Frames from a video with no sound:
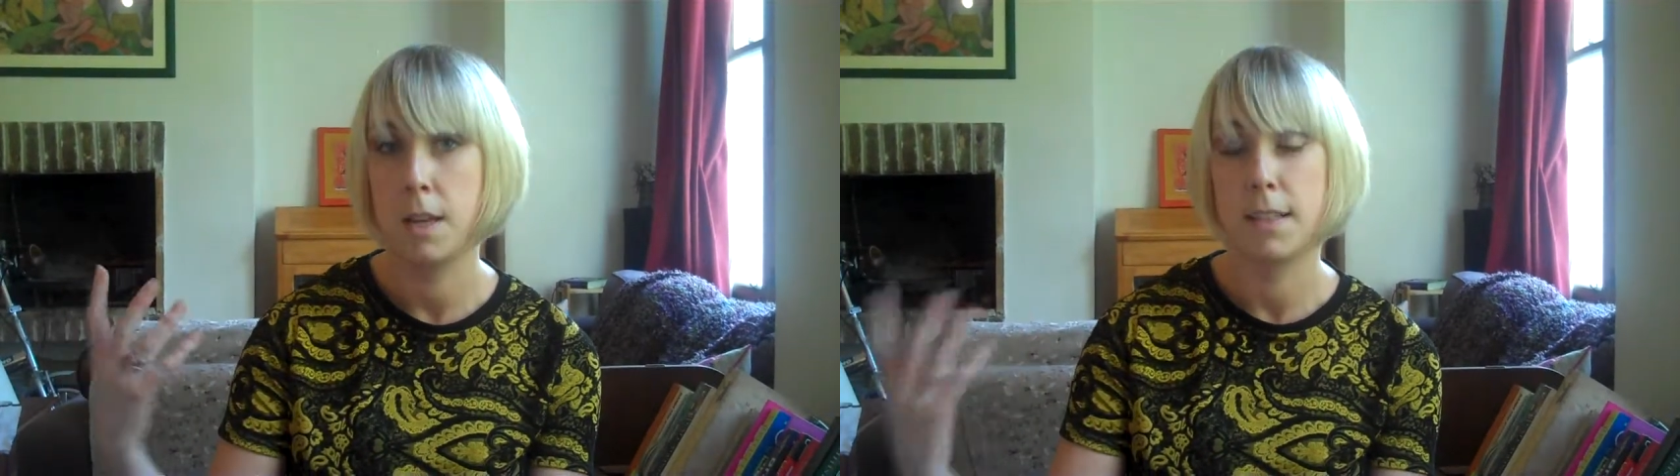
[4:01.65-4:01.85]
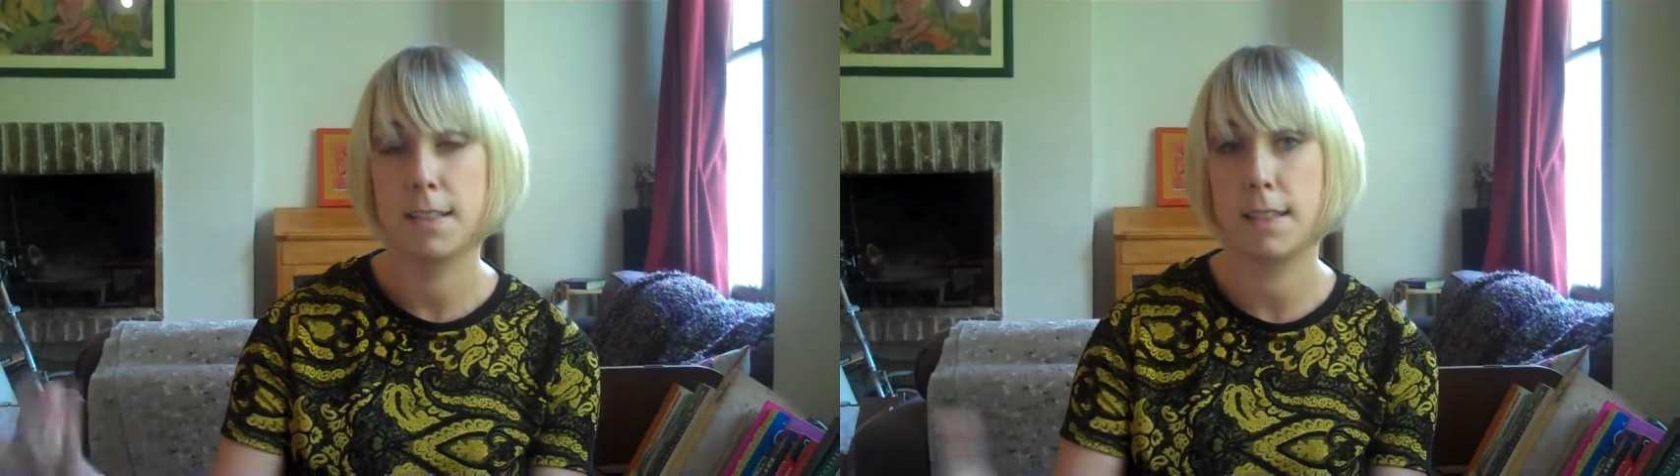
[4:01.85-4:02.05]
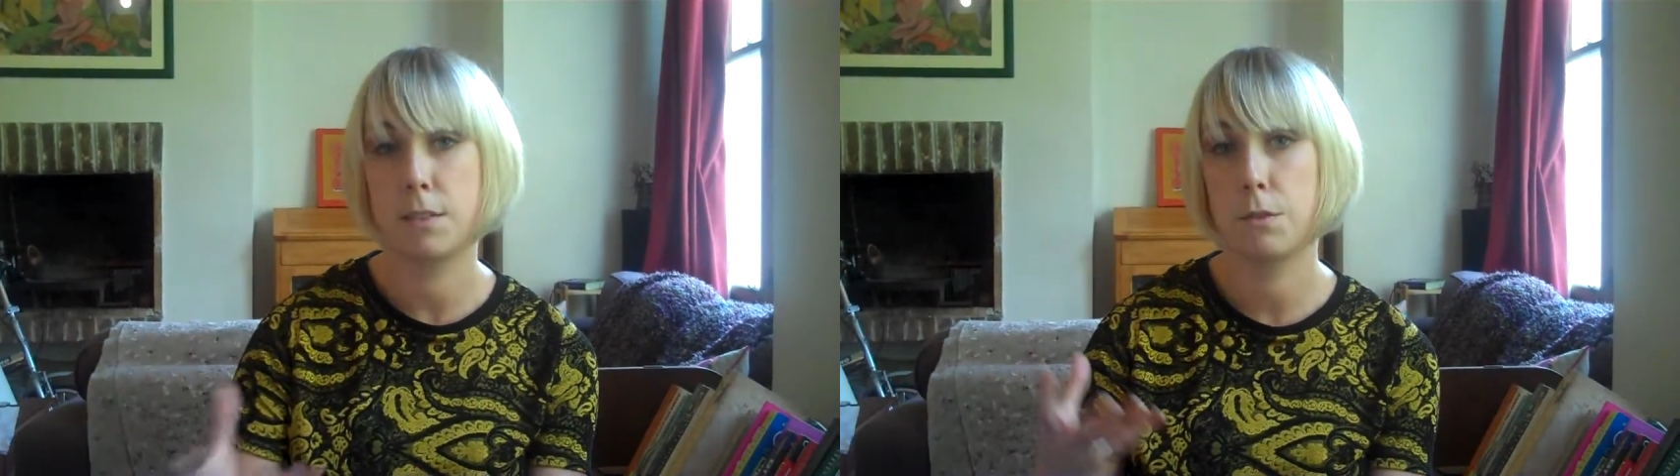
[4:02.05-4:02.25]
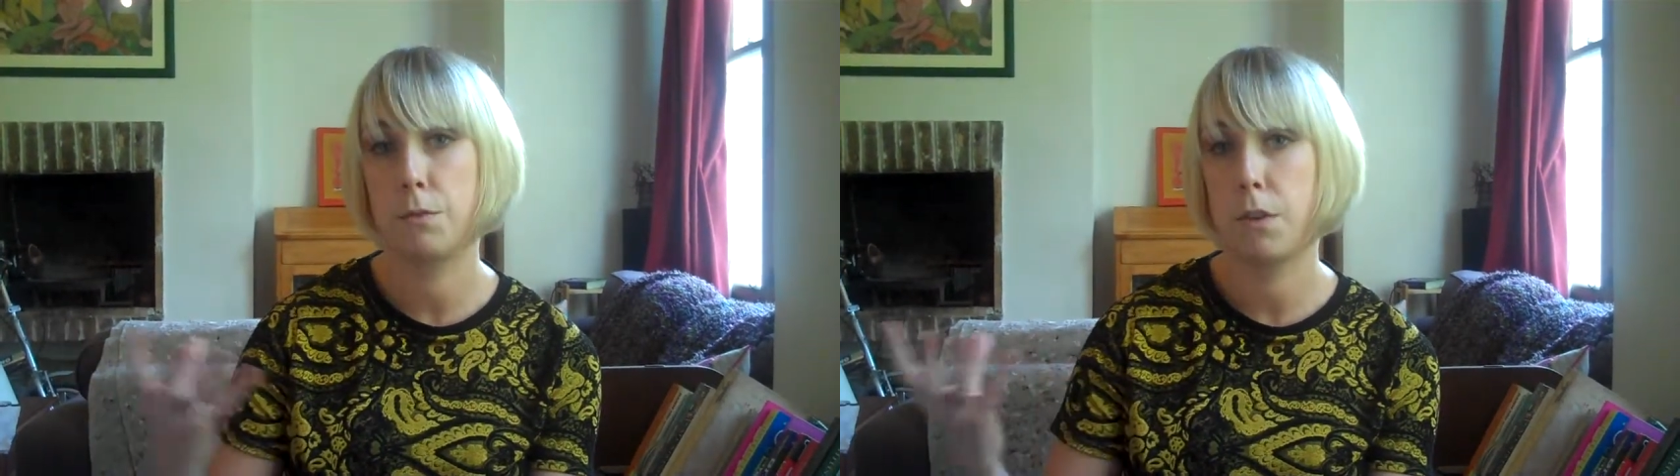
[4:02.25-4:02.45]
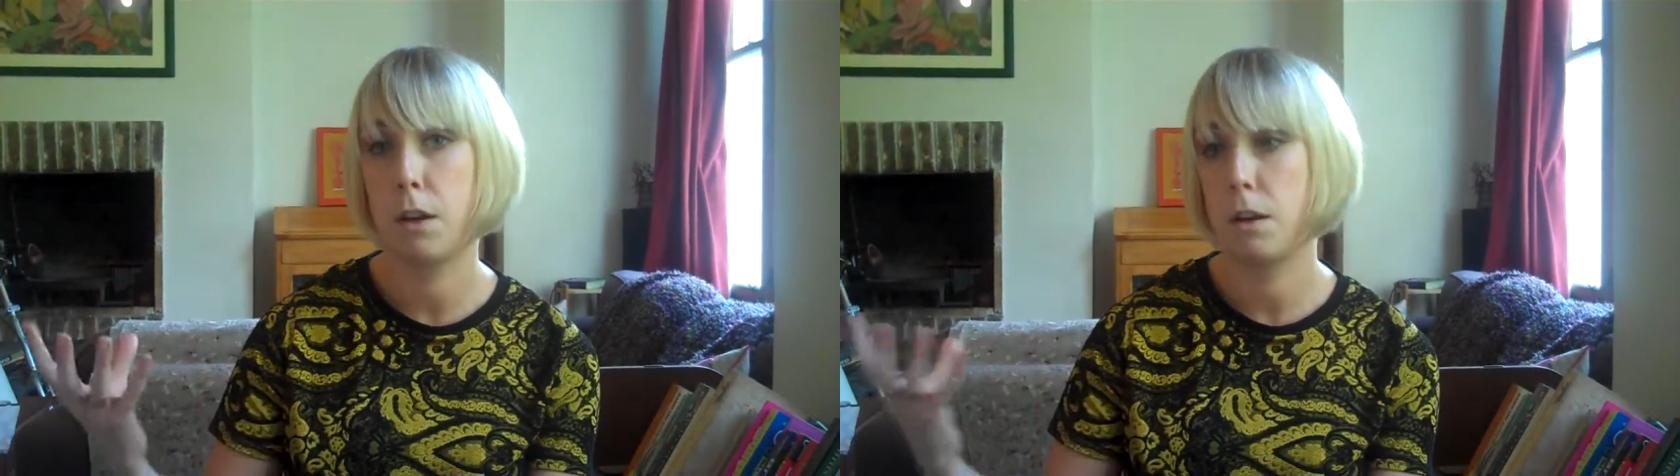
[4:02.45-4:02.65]
set
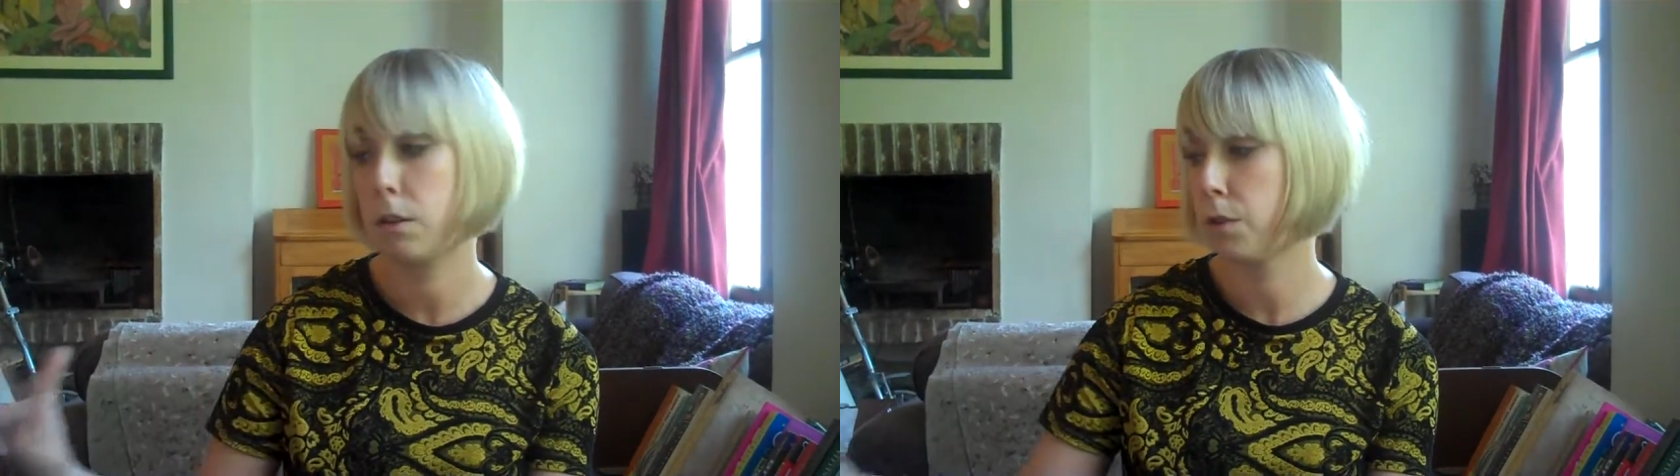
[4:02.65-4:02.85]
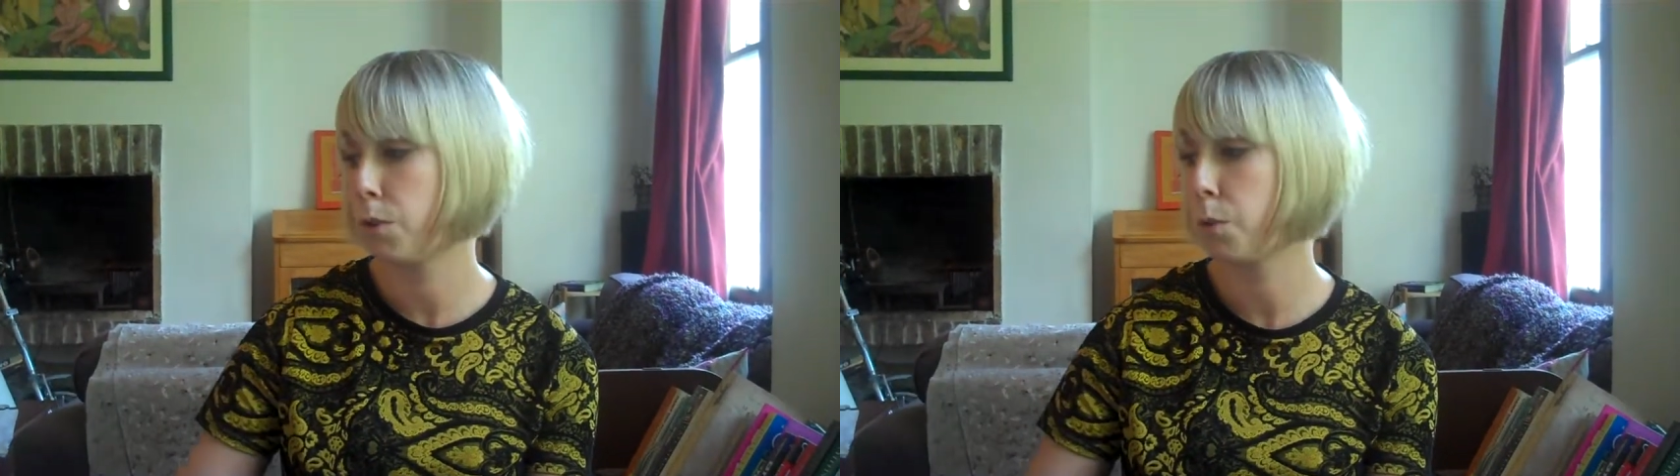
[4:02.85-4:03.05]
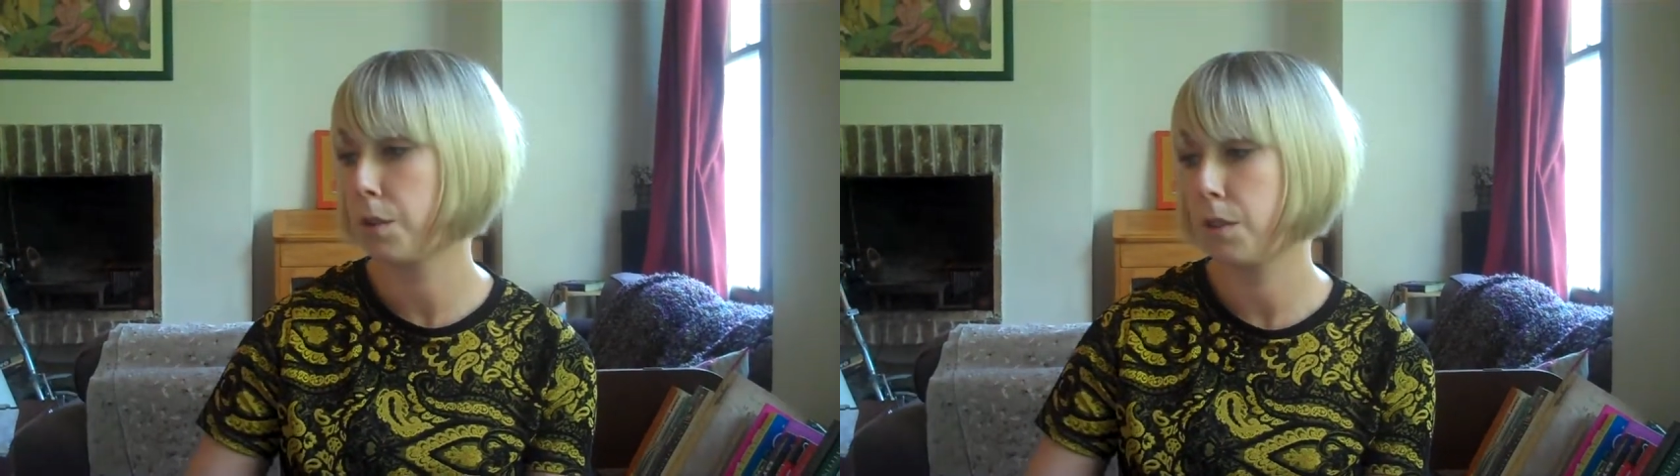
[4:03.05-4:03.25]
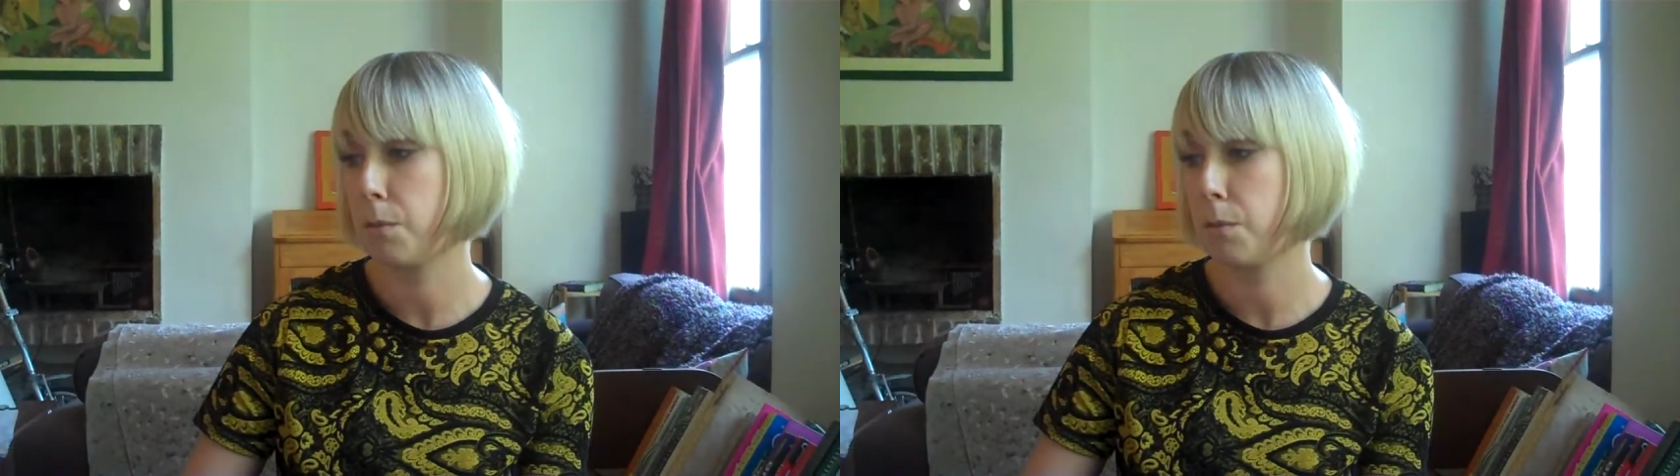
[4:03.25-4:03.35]
of sources